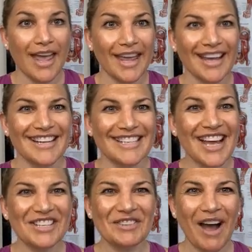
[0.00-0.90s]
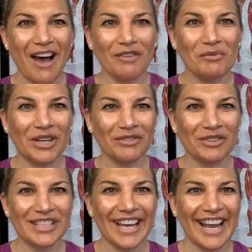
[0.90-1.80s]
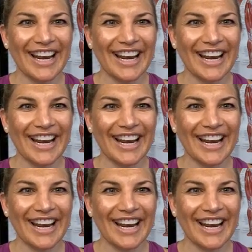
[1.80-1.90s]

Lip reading: And yeah, so have a wonderful day,